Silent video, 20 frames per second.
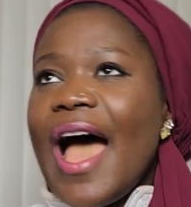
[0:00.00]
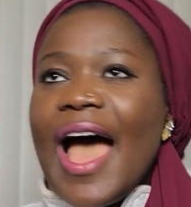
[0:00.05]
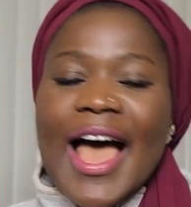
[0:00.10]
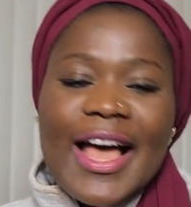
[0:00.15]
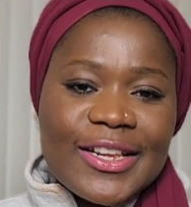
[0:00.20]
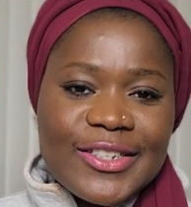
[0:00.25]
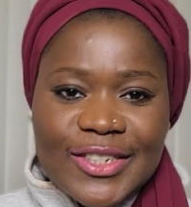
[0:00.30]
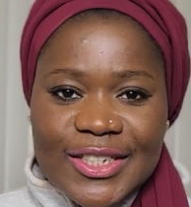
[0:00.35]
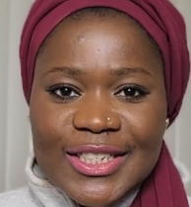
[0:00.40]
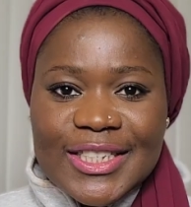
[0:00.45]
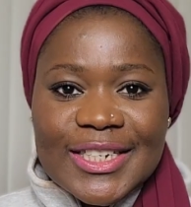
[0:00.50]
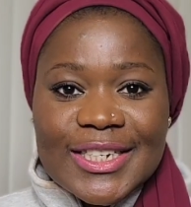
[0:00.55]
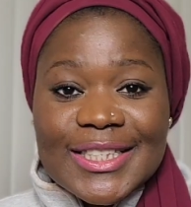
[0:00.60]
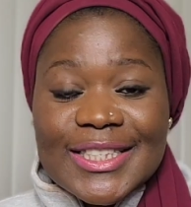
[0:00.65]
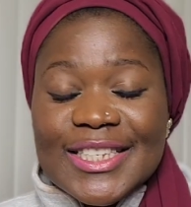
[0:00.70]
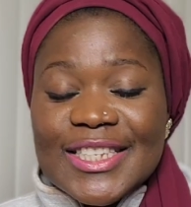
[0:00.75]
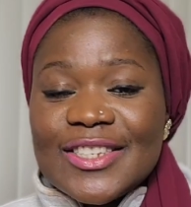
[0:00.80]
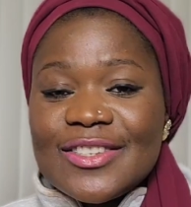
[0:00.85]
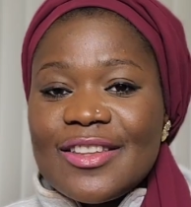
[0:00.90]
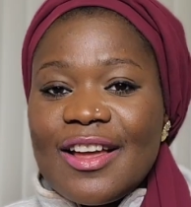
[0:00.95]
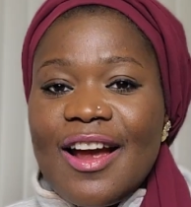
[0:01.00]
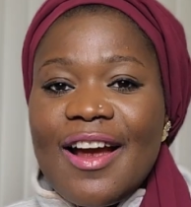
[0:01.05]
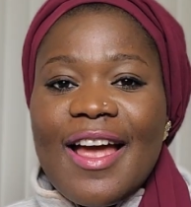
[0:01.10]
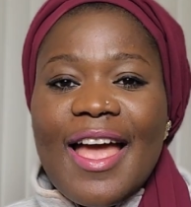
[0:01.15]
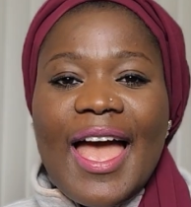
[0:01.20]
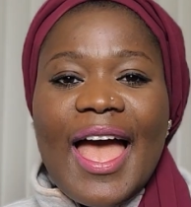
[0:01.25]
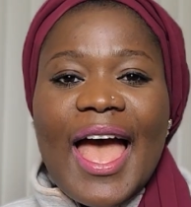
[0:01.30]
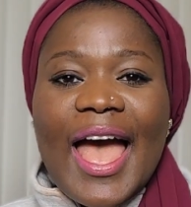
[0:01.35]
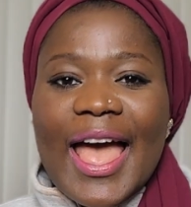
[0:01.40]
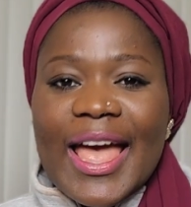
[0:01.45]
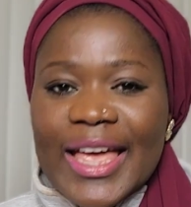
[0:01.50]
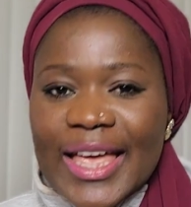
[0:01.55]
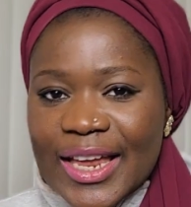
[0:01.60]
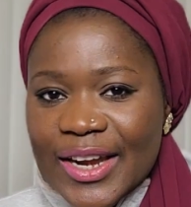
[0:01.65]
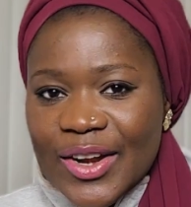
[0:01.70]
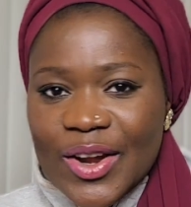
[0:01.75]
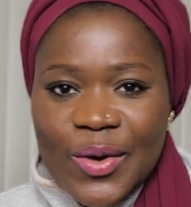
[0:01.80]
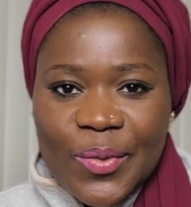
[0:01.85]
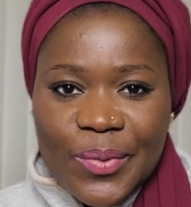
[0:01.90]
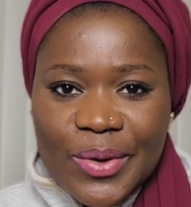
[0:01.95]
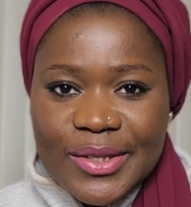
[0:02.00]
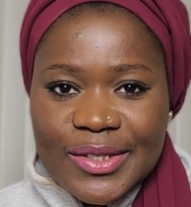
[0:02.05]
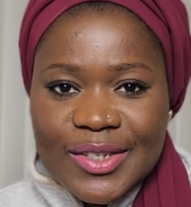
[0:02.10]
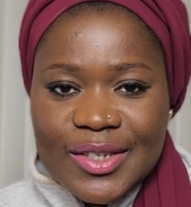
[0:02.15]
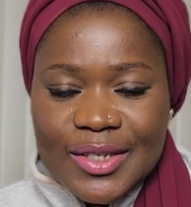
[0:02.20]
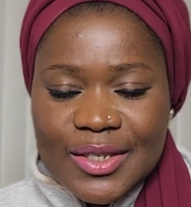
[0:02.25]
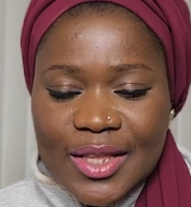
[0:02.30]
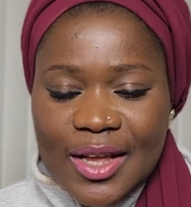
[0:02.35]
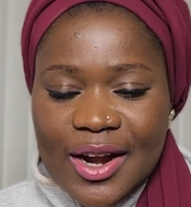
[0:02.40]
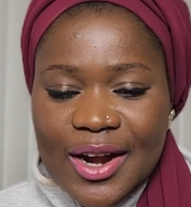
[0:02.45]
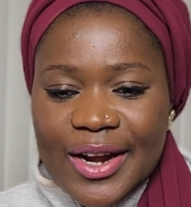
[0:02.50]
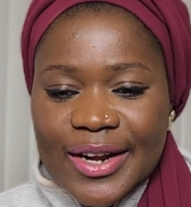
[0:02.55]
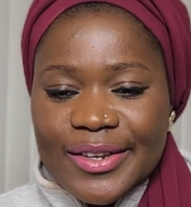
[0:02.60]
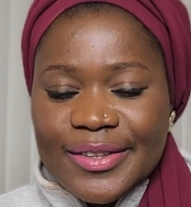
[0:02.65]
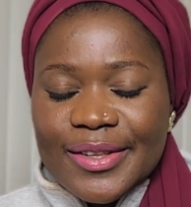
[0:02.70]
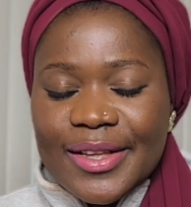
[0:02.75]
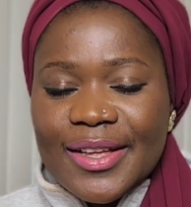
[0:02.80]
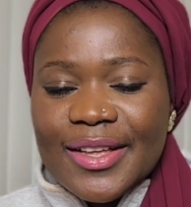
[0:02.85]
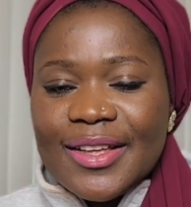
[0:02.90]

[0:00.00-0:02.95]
I just need to start. I cannot wait to start.